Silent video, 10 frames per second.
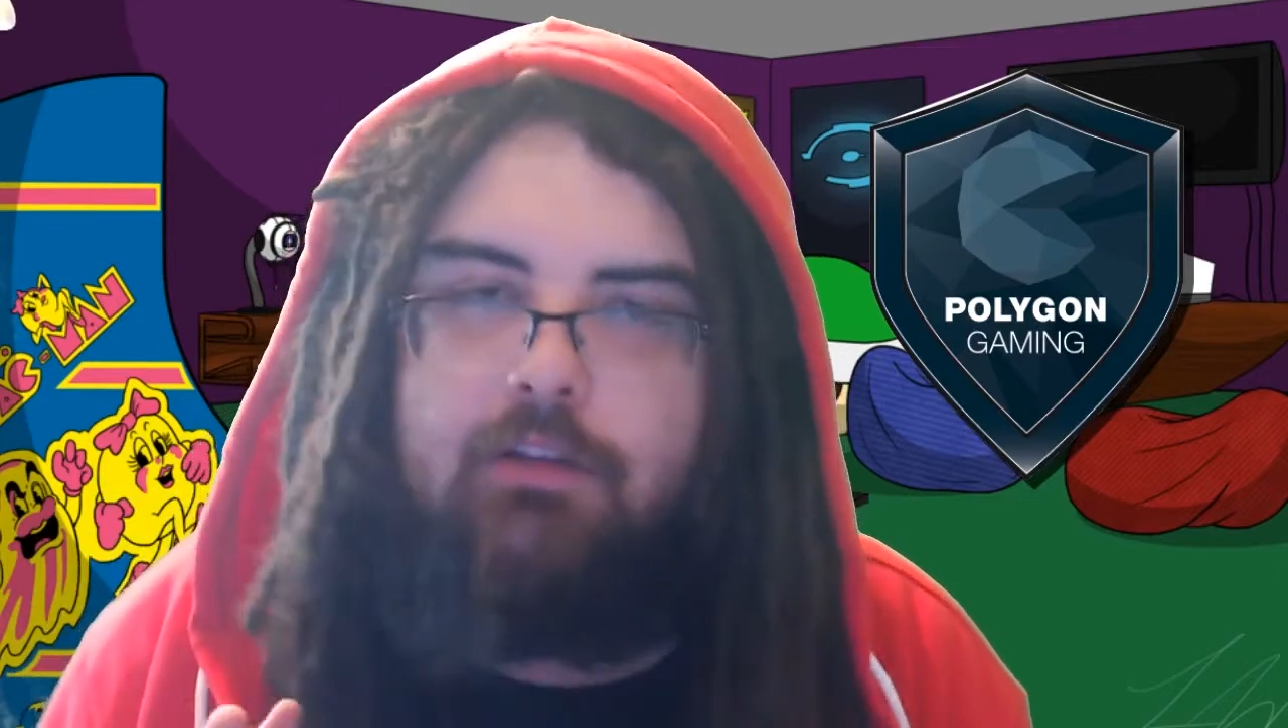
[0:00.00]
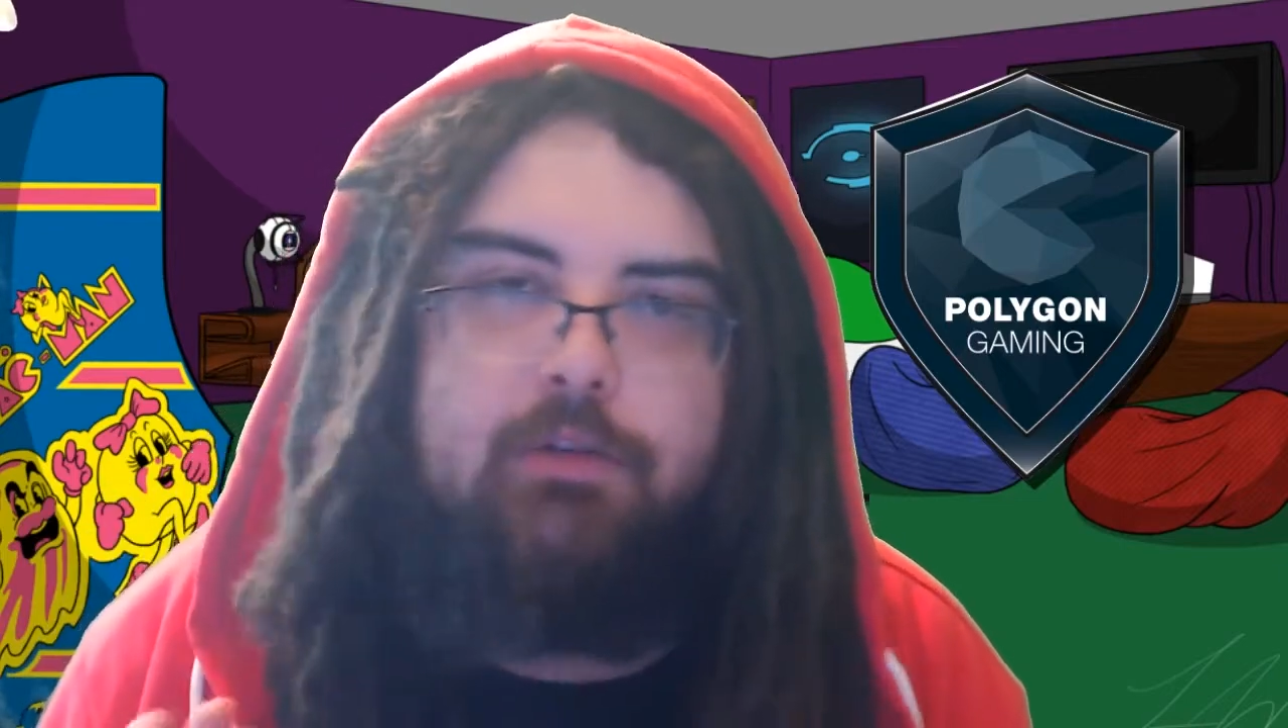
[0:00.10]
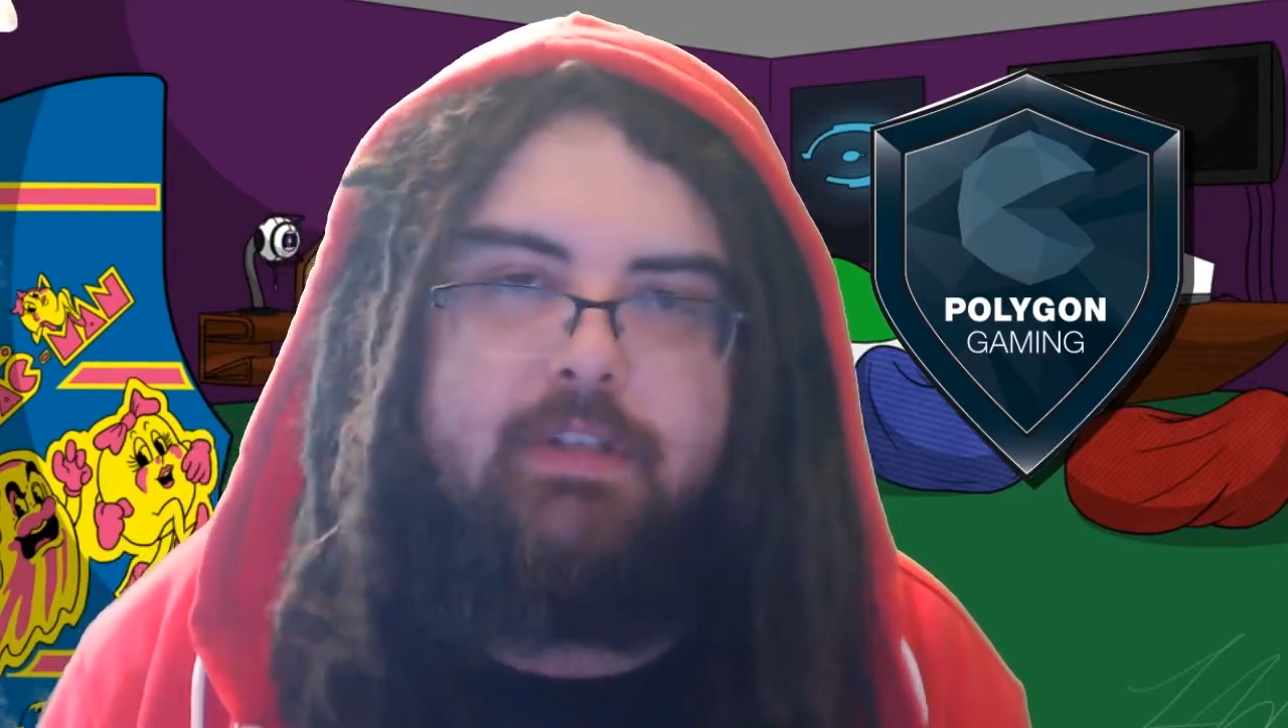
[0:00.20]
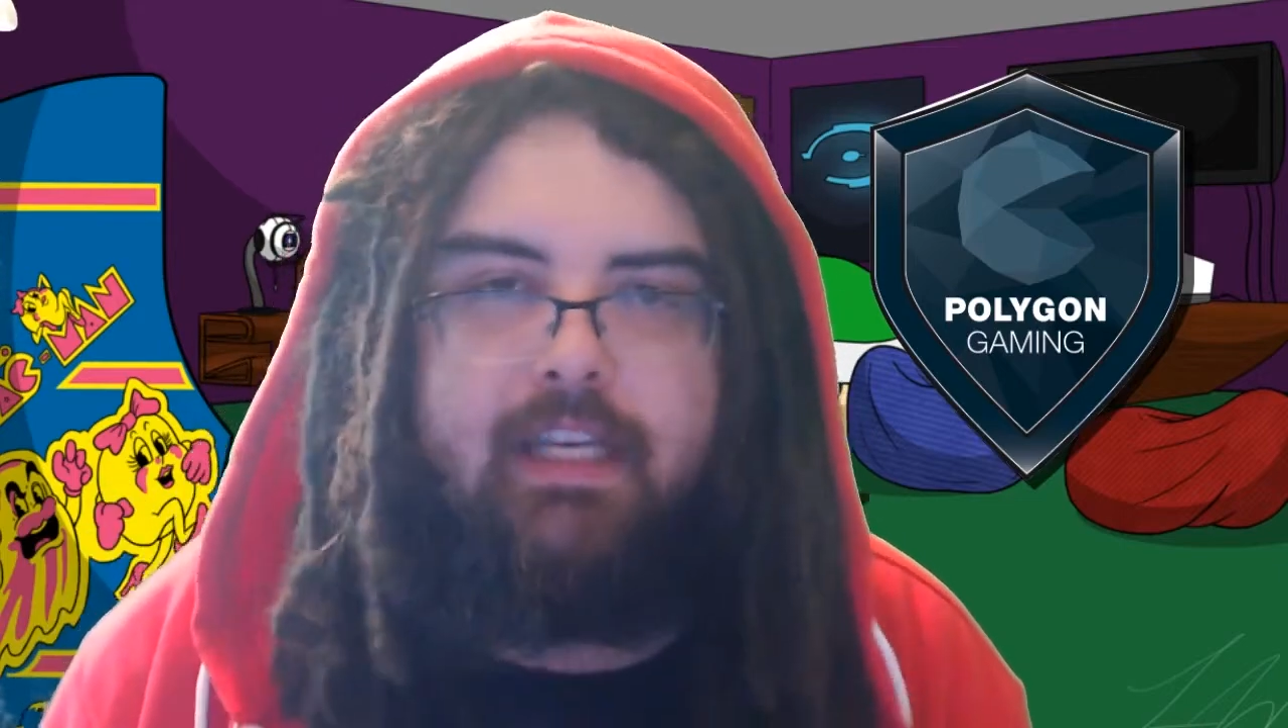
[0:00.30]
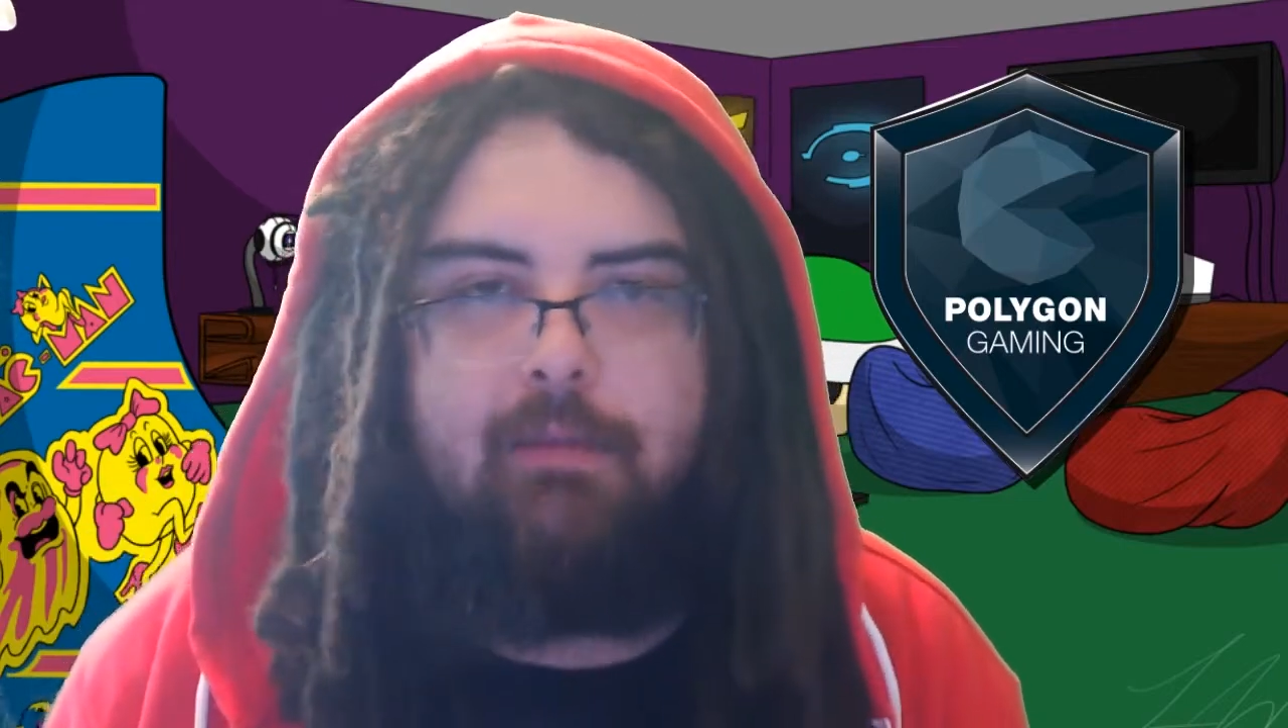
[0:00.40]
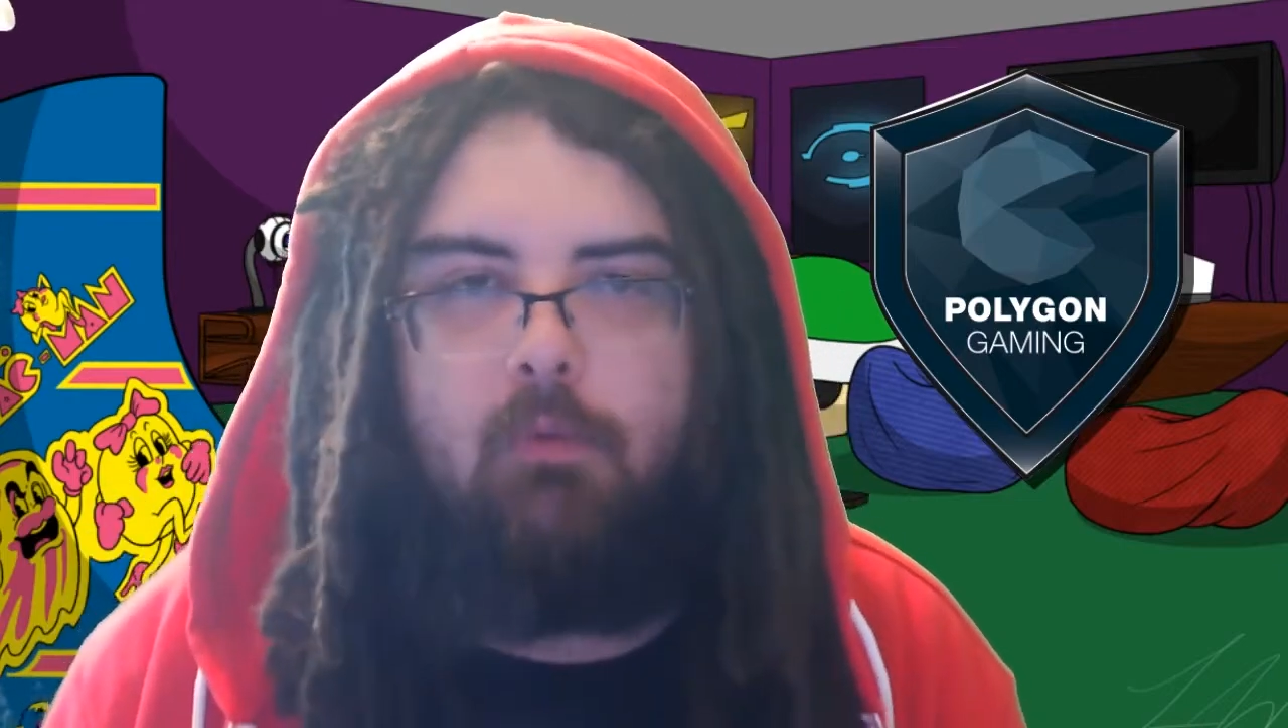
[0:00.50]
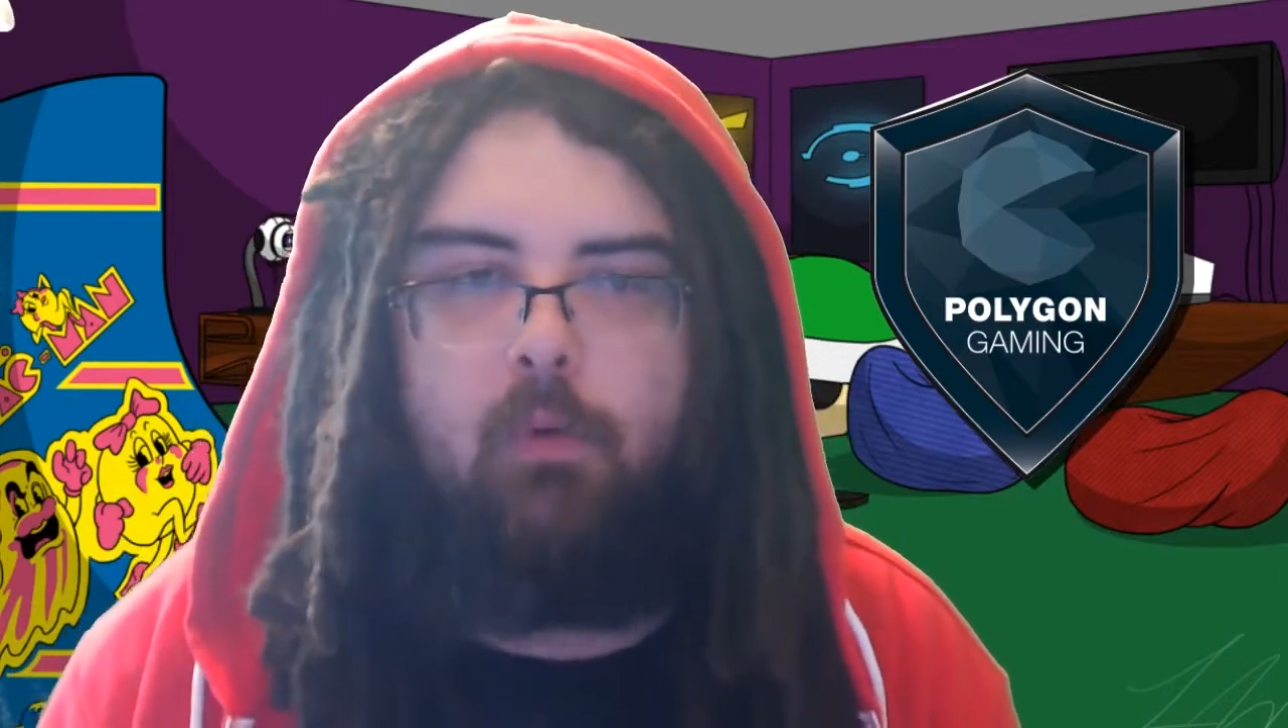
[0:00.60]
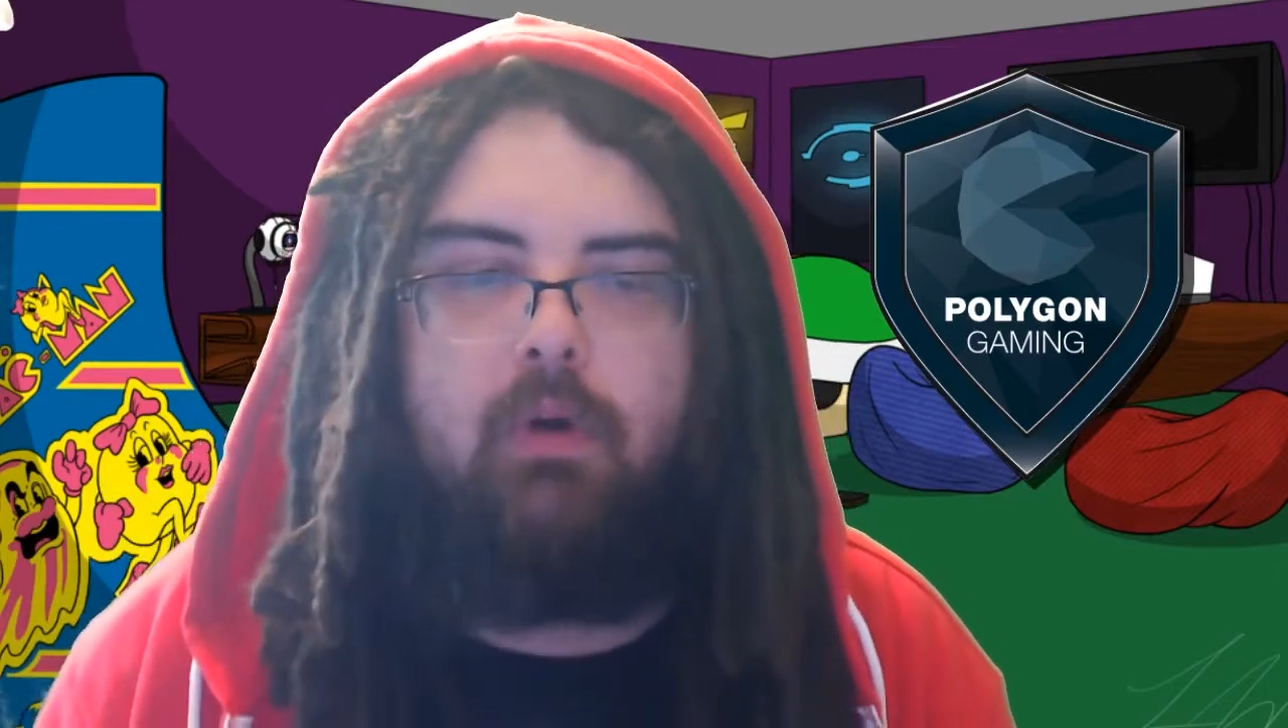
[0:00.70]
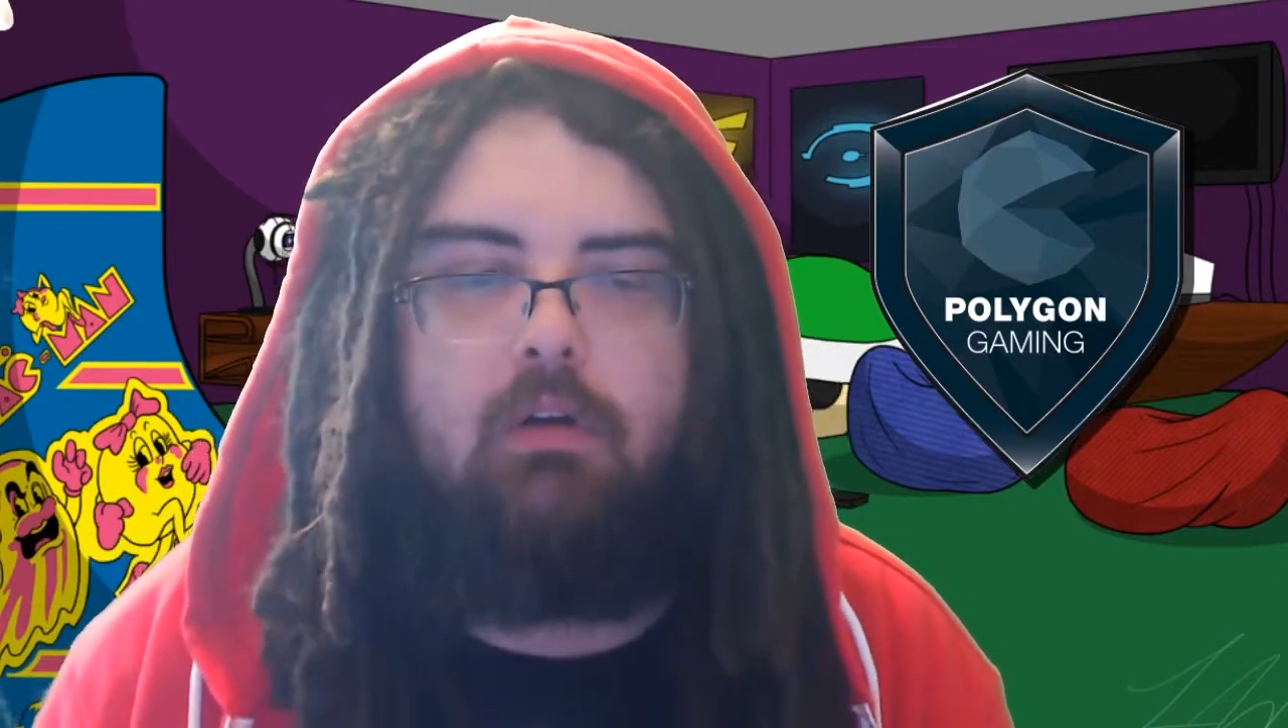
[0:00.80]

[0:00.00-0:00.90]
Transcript: lose anymore.